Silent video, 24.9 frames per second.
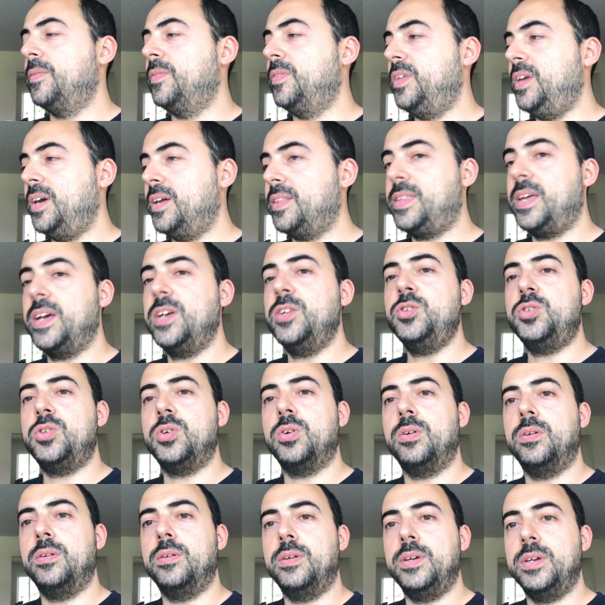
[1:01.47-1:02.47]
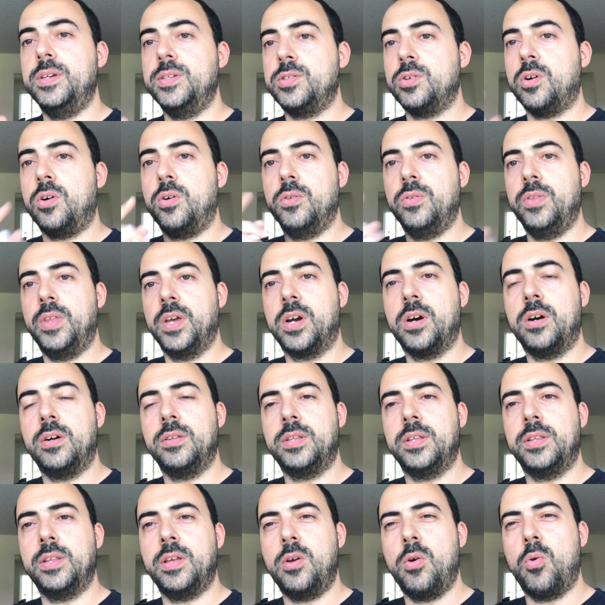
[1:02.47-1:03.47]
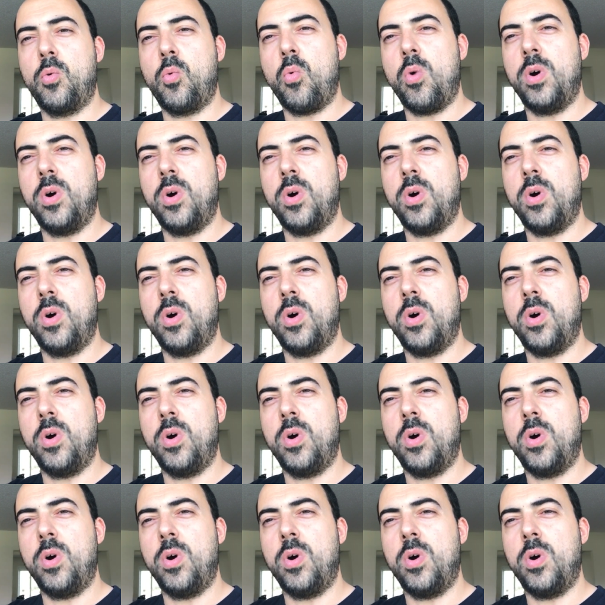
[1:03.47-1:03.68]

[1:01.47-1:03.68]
the attention is on the content that you're